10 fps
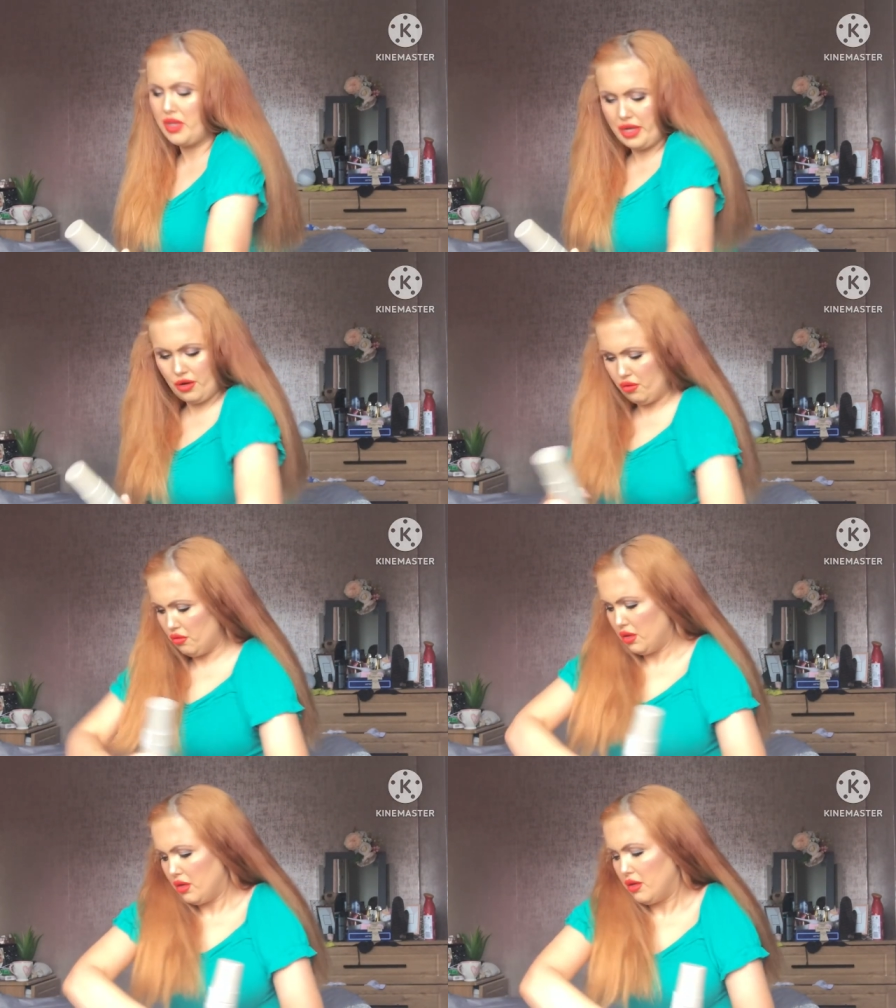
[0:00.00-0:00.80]
hey
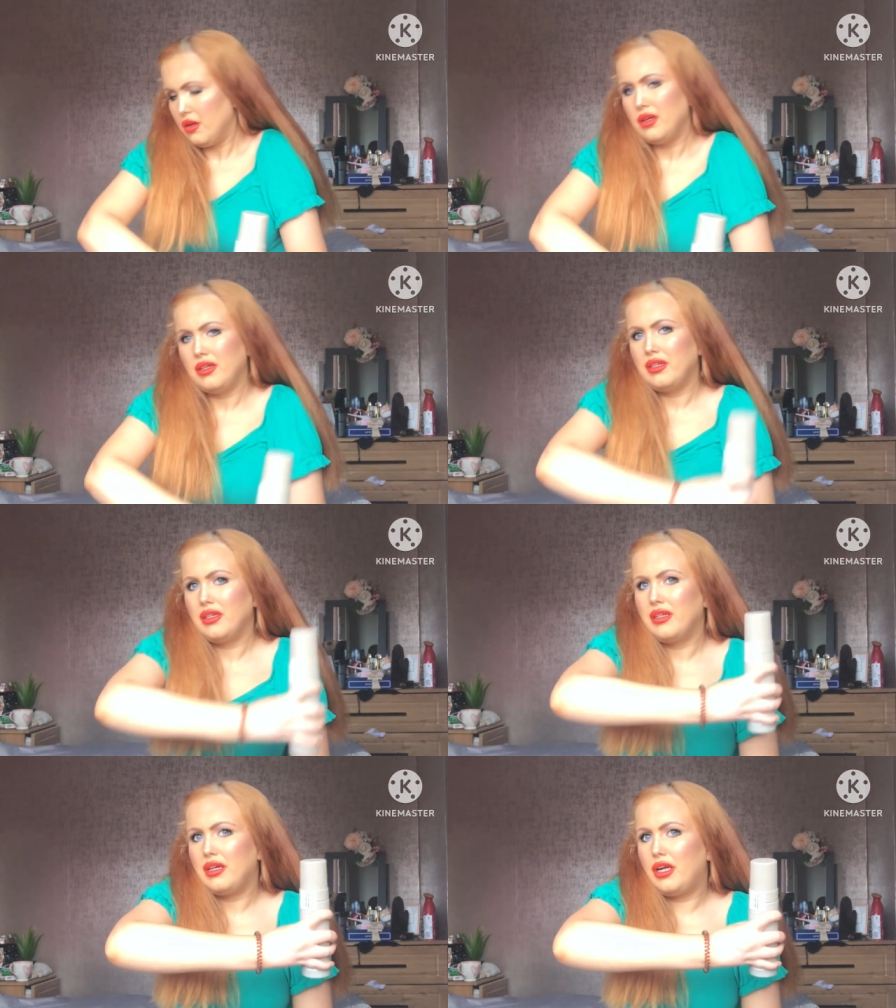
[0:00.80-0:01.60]
ho.
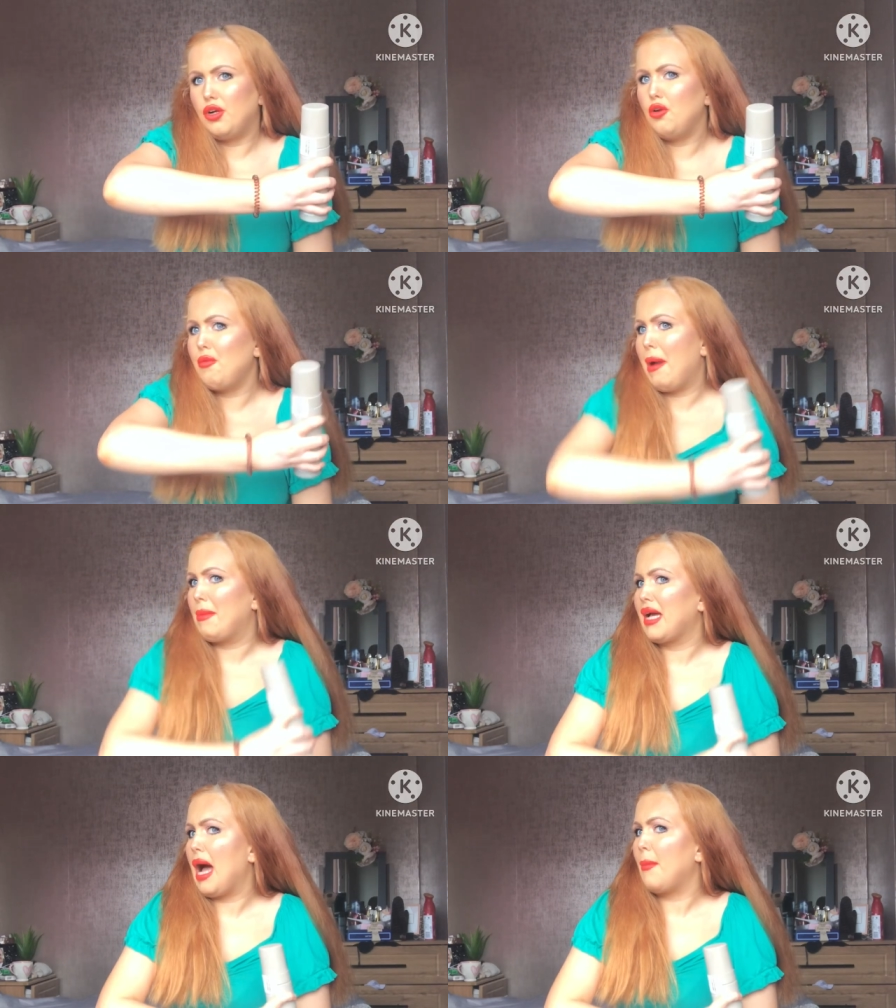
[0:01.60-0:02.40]
I don't know why
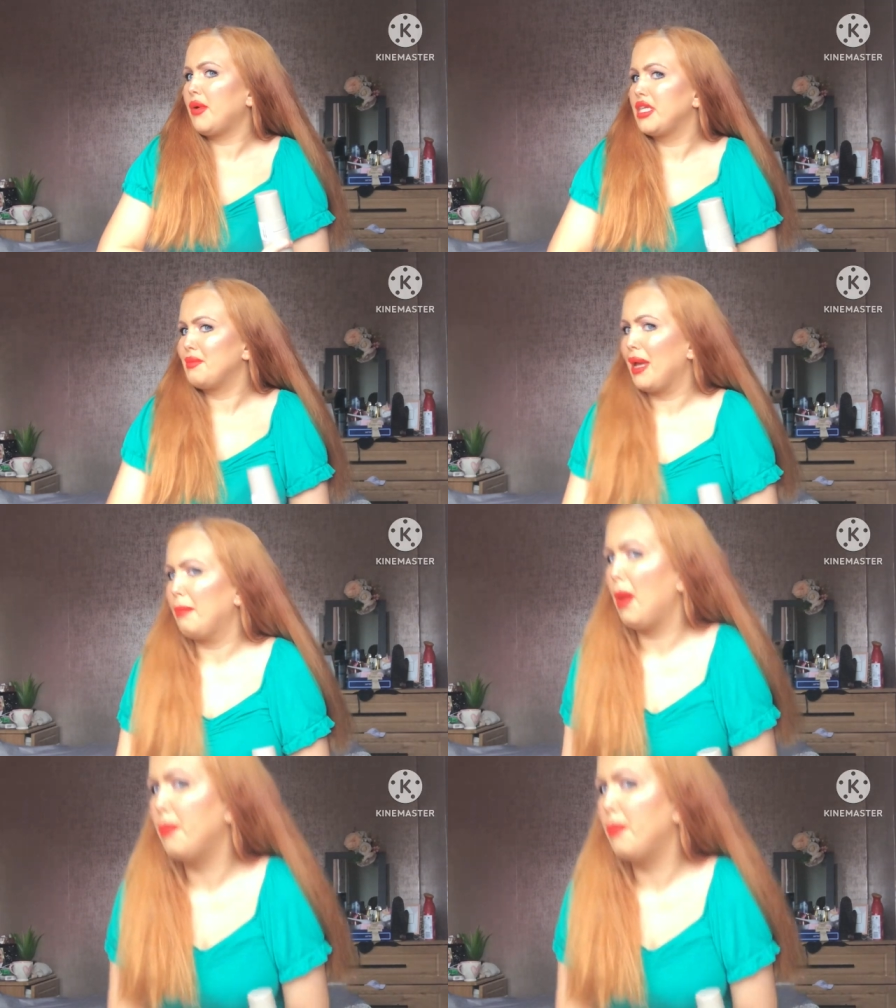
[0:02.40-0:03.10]
my camera is picking me